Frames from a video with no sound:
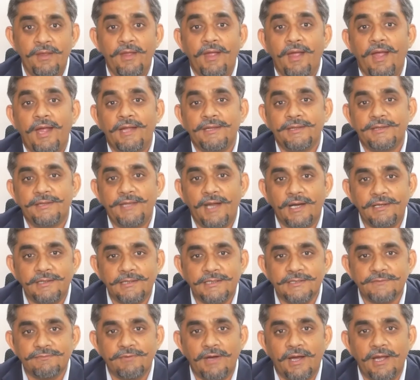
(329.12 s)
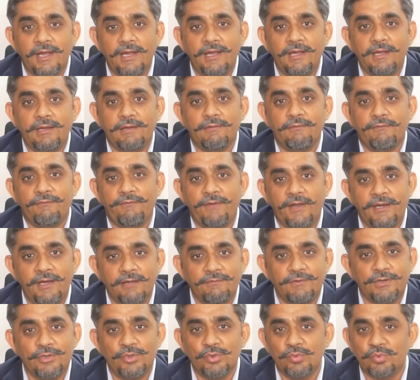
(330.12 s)
And that is why
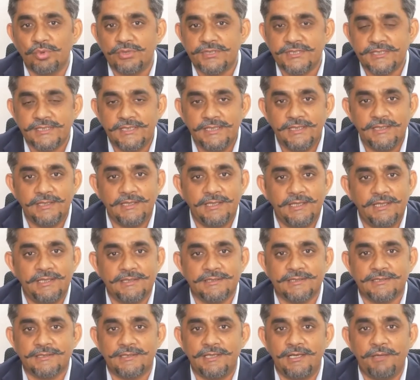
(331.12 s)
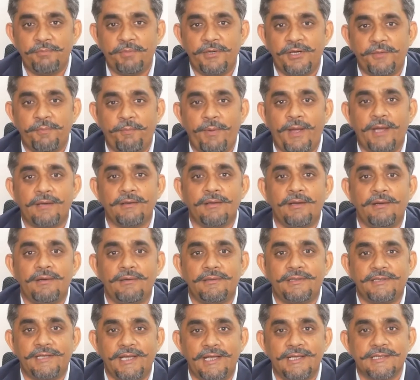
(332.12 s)
whenever you would see these lipid
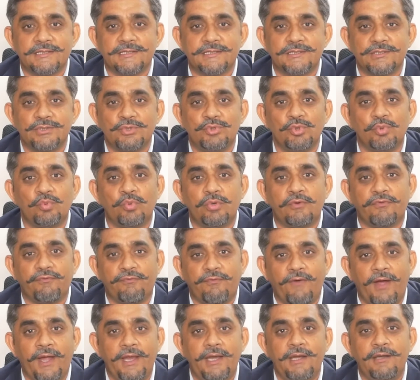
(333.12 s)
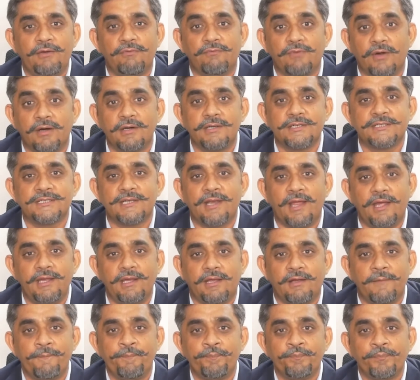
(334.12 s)
panel tests, you would find words
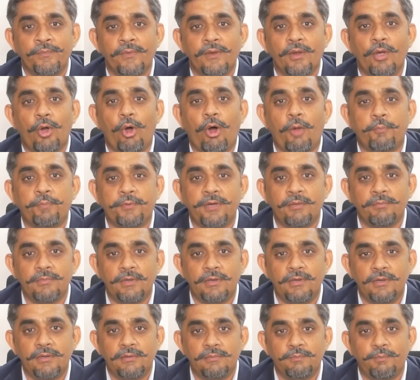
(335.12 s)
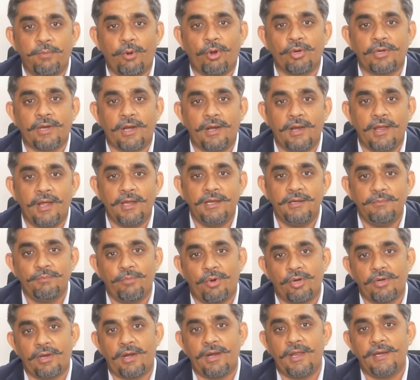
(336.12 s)
like optimal, borderline,
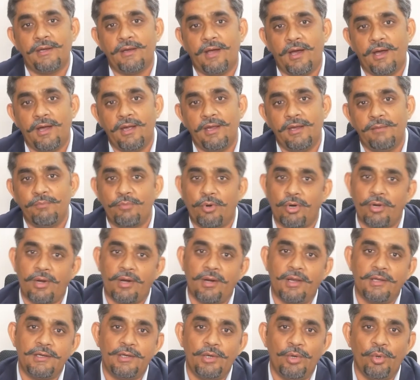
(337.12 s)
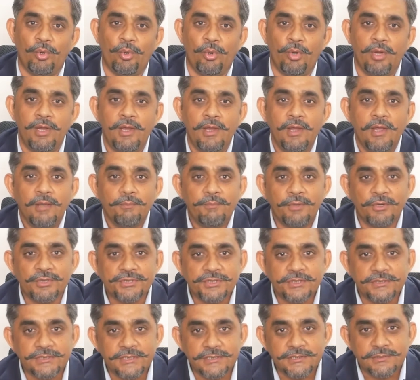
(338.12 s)
borderline high, borderline low,
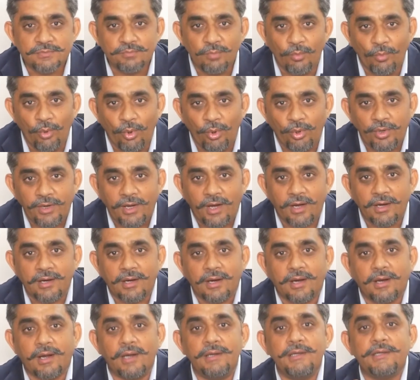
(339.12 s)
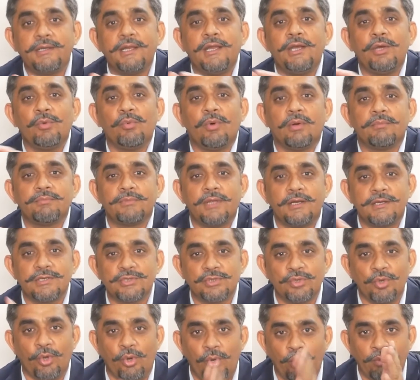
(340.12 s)
because this is more a continuum. There
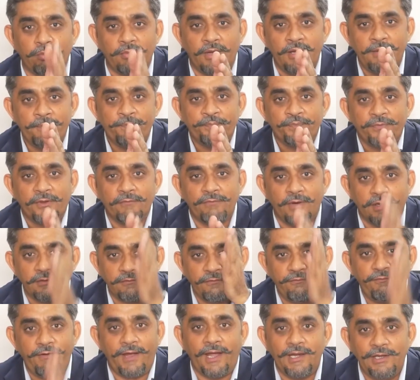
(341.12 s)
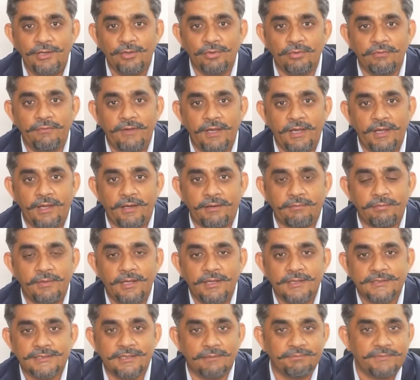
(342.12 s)
is no one value where
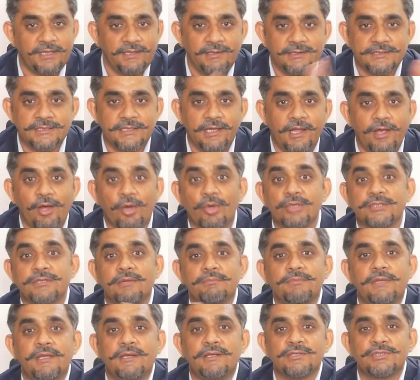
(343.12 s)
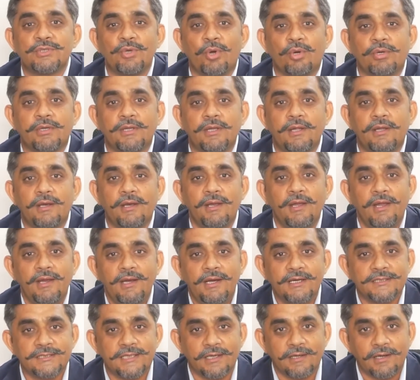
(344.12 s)
something is there or something is not there.
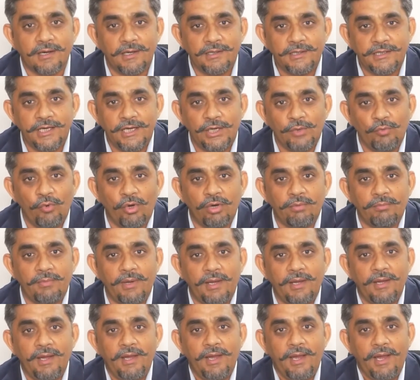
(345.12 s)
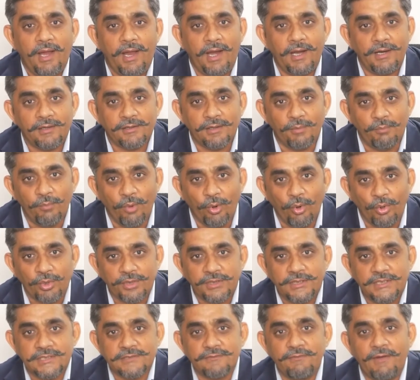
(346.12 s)
It's a continuum, and the more
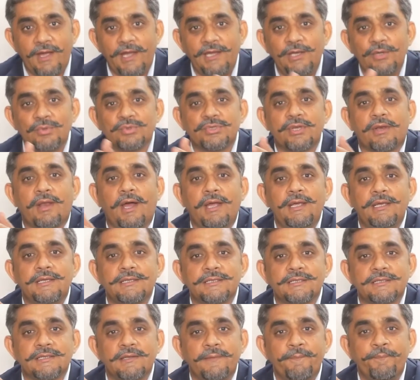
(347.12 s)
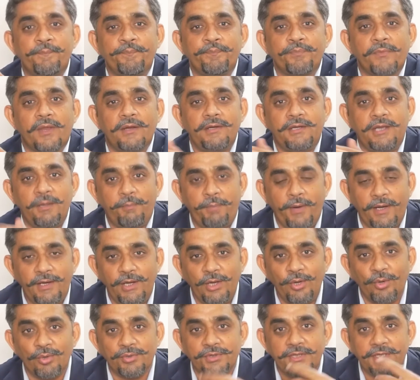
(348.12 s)
these values rise,
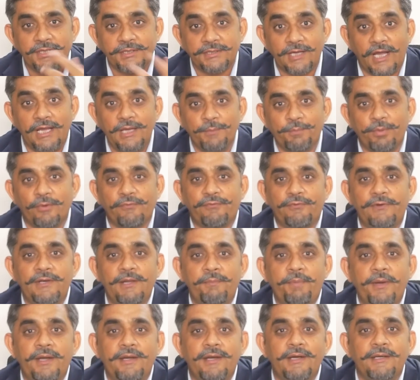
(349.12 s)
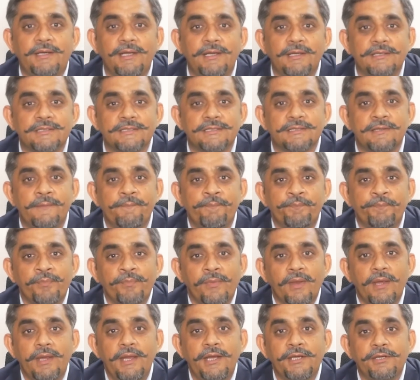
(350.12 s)
depending on the type of lipid it is,
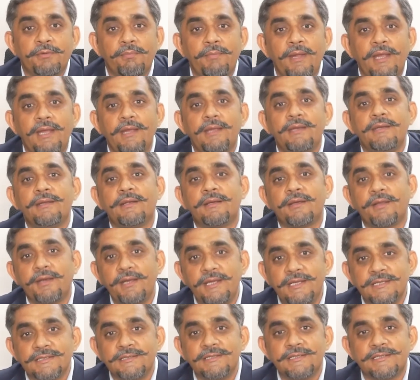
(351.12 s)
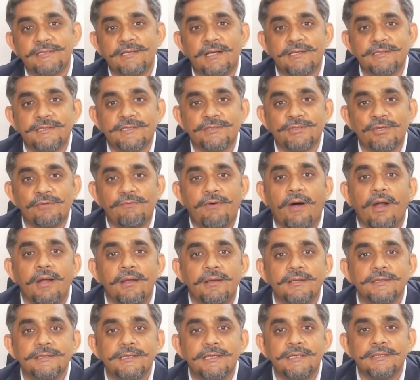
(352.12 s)
it may increase the chances of
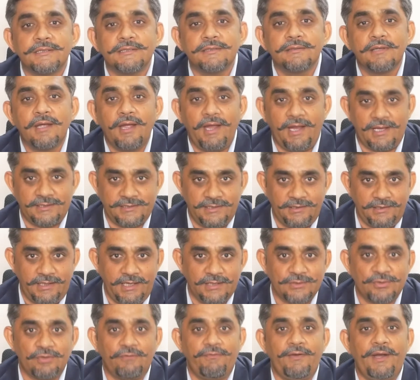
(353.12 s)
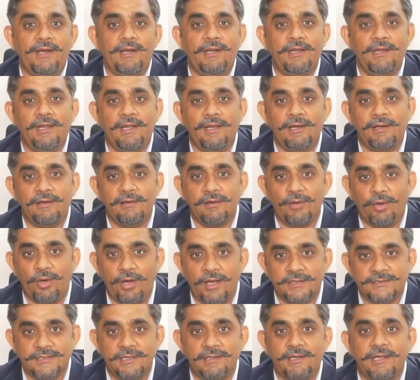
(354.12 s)
heart disease, as in case of LDL, or
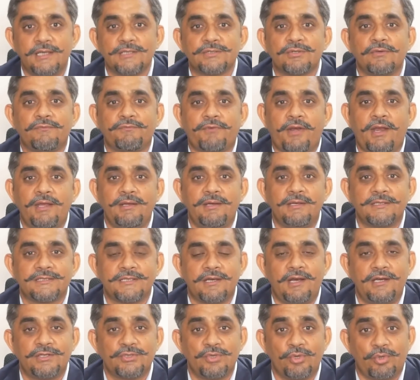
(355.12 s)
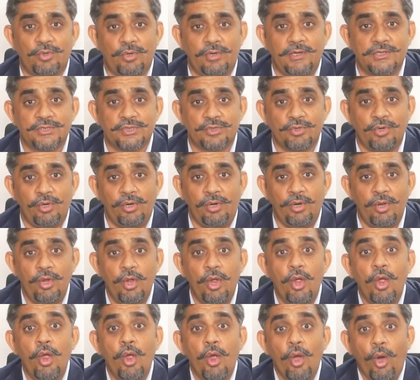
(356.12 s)
as in case of triglycerides or cholesterol,
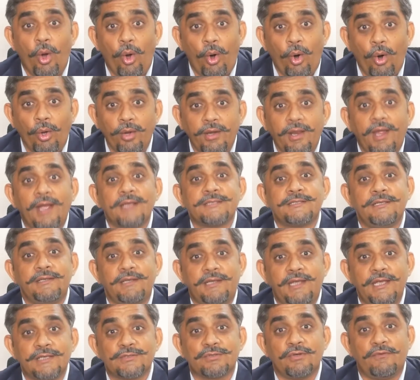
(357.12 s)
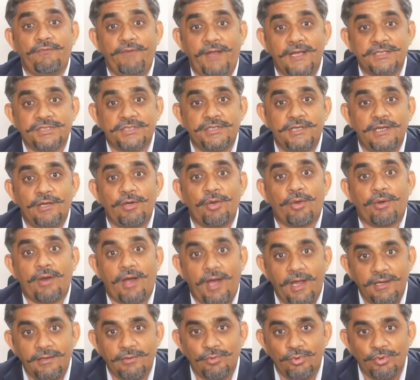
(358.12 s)
or as in case of HDL or
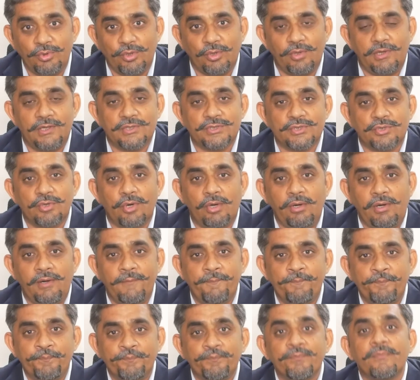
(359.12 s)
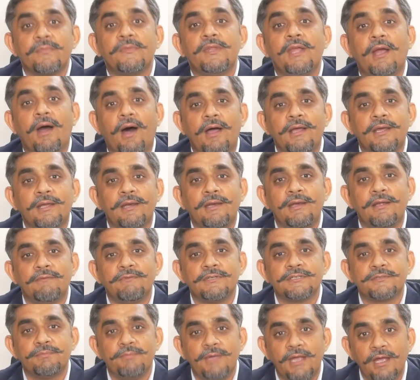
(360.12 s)
high good cholesterol. The higher
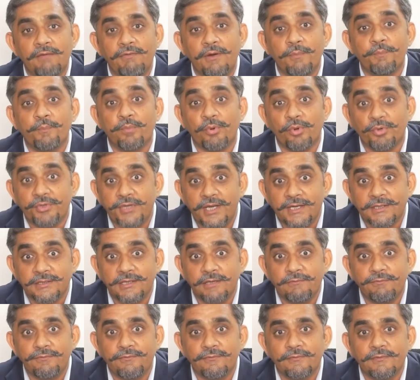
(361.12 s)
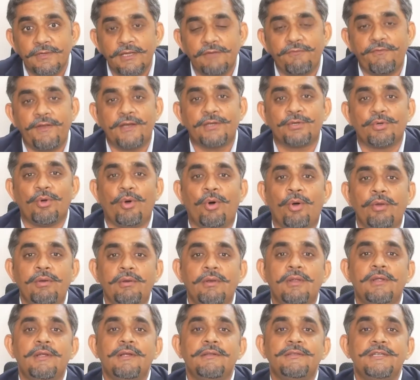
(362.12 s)
levels may have a protective effect
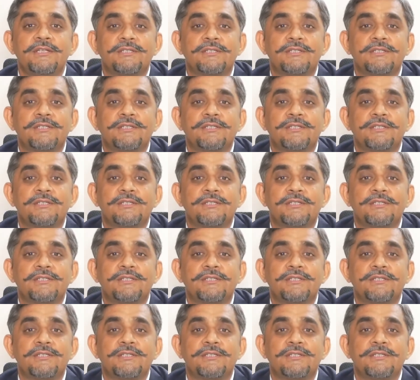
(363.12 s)
on the